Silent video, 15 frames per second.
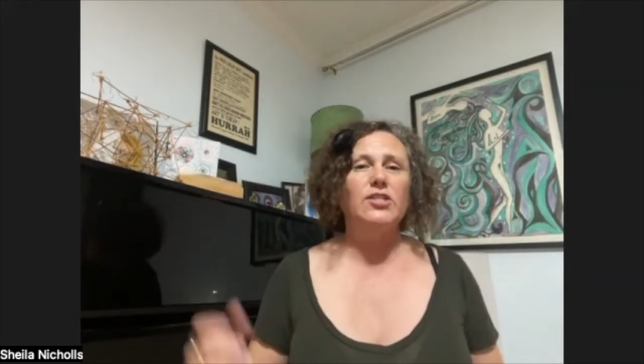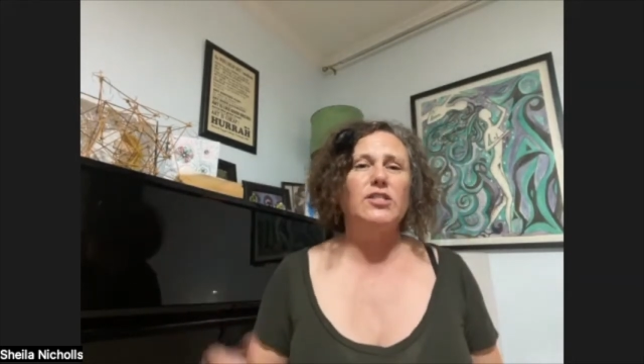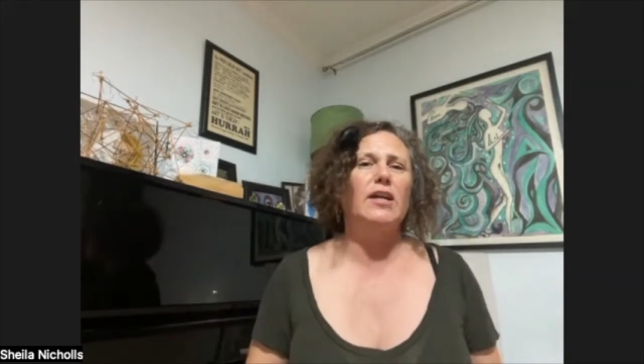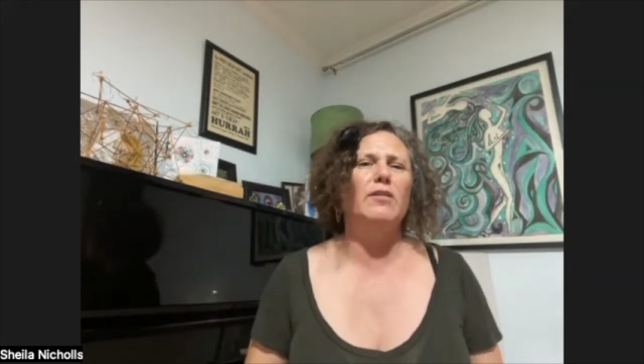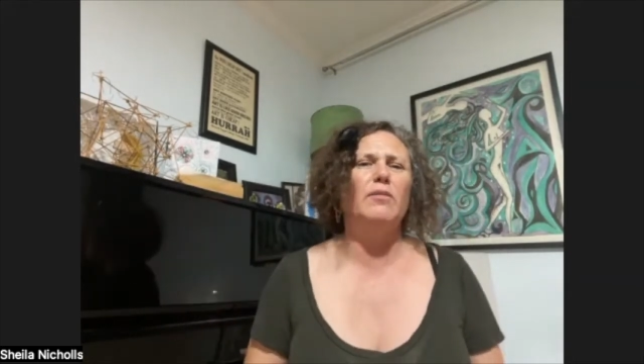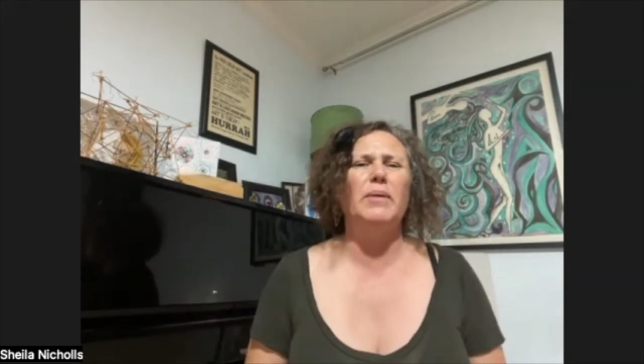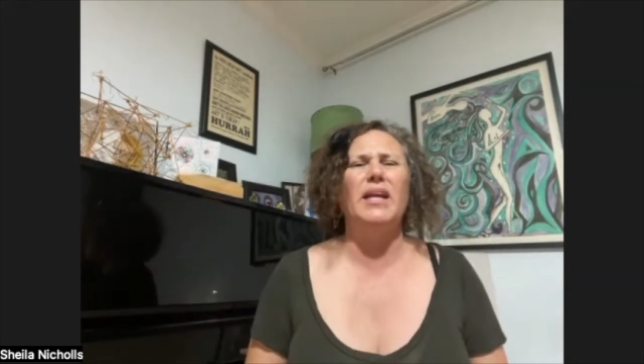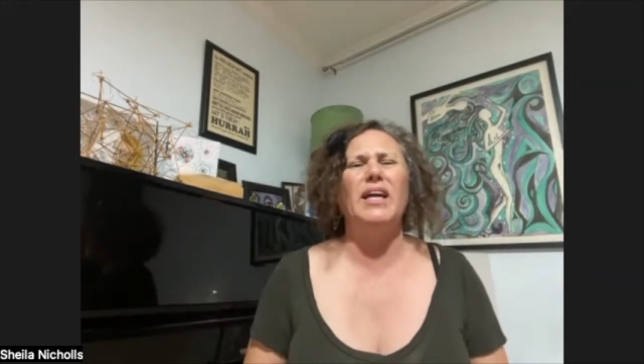they'd
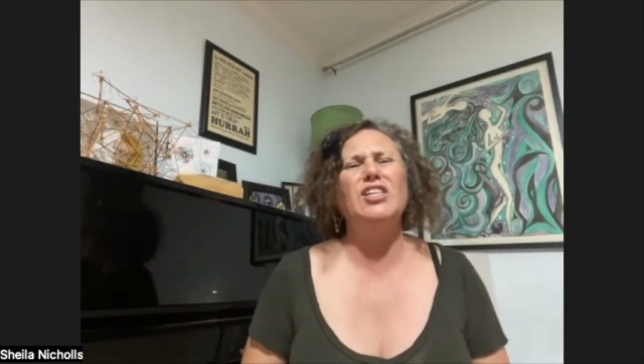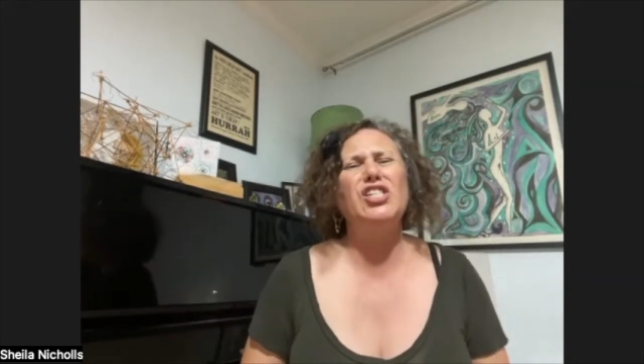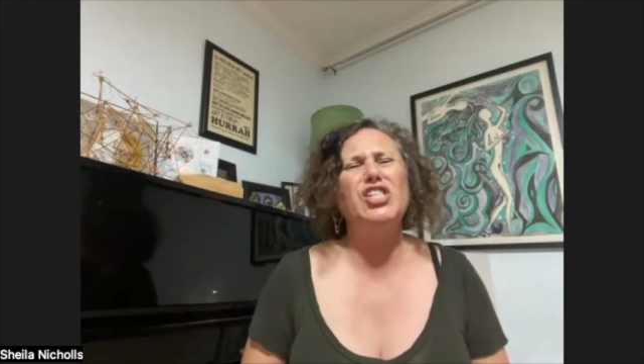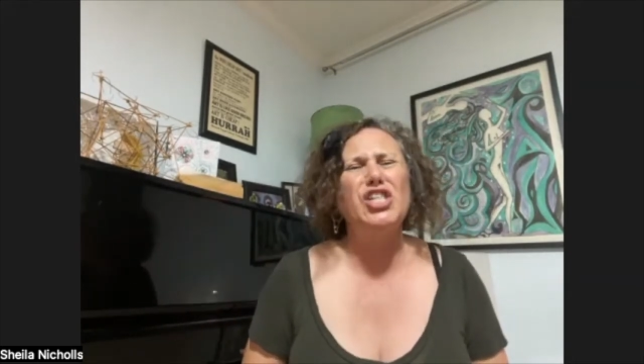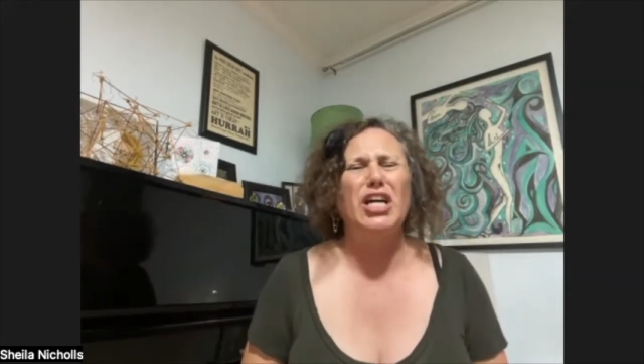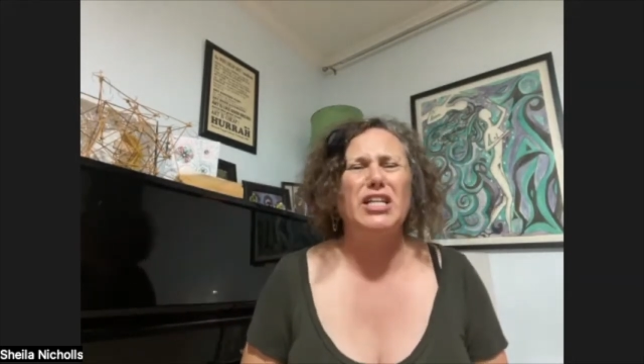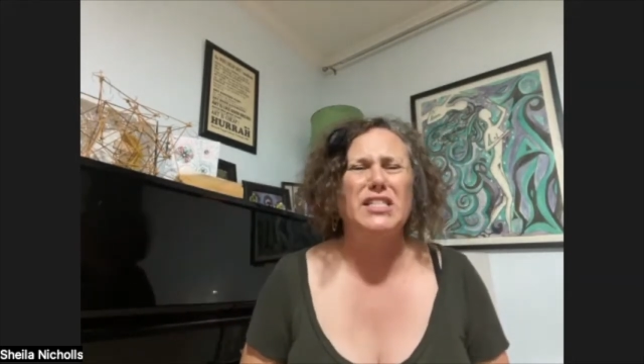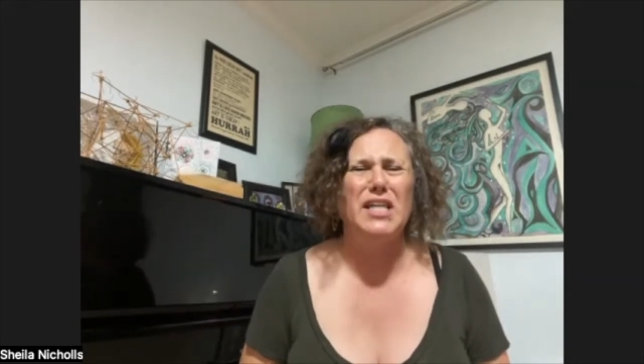be like,
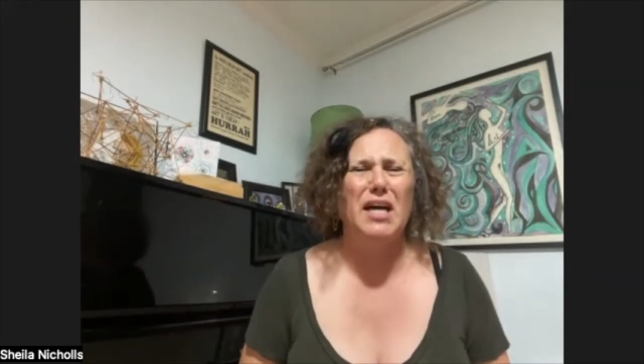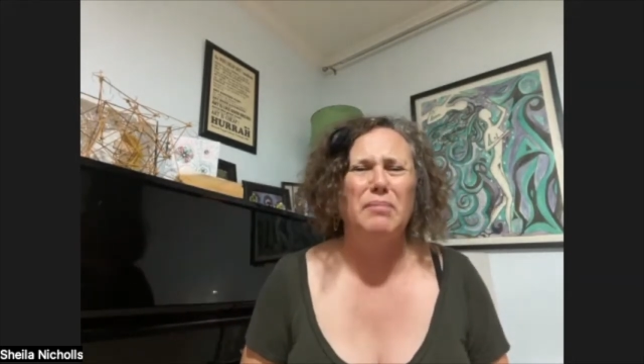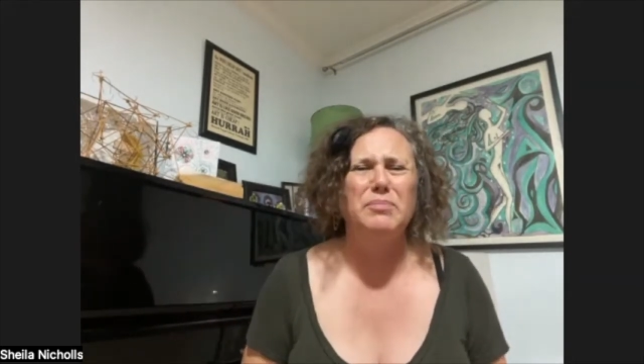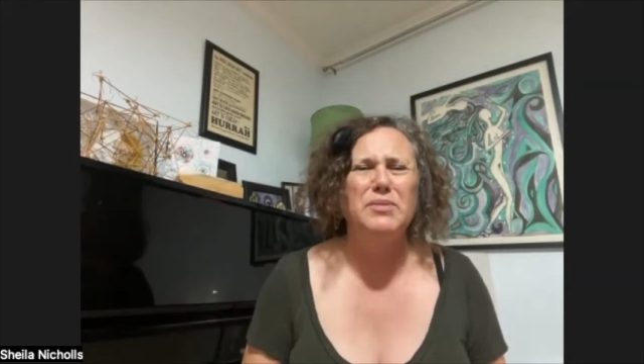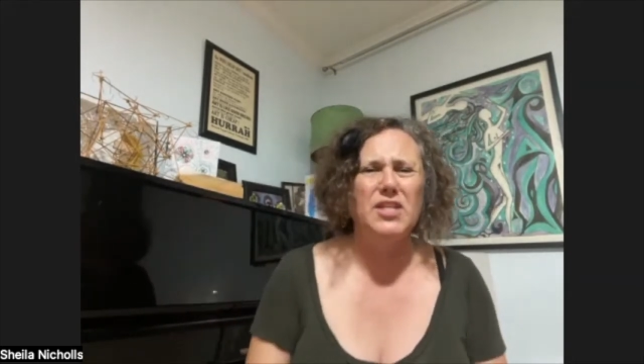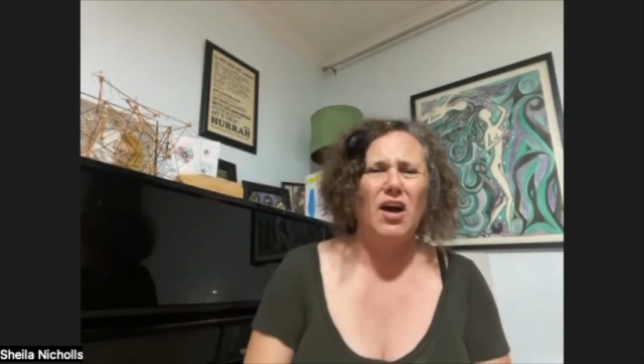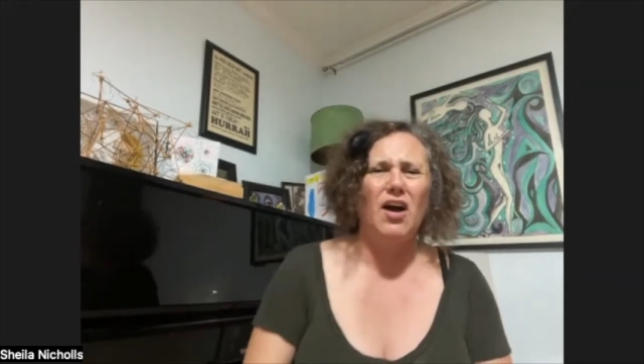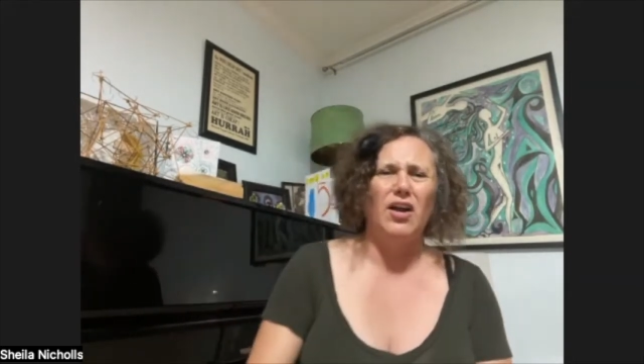"Shut up,
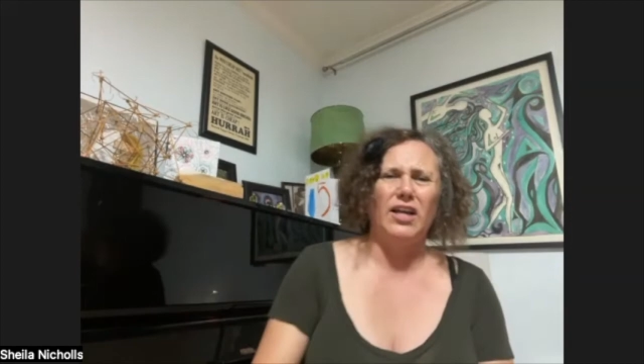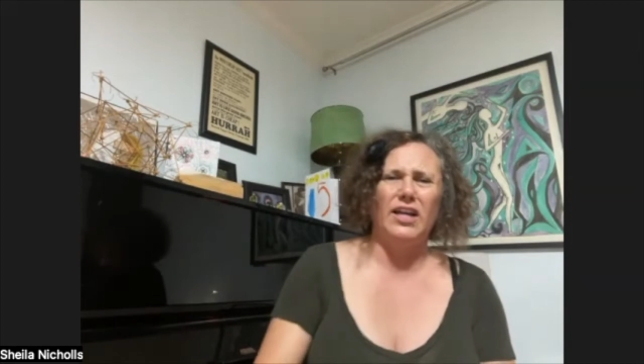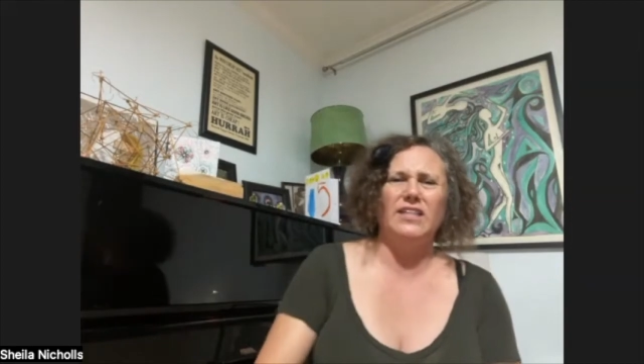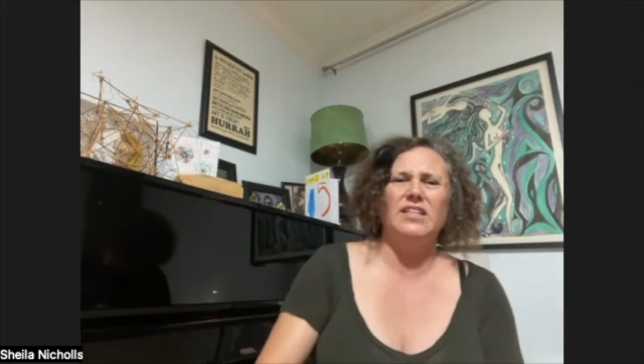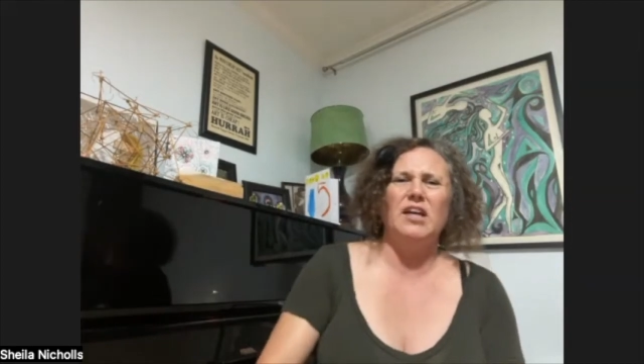darling!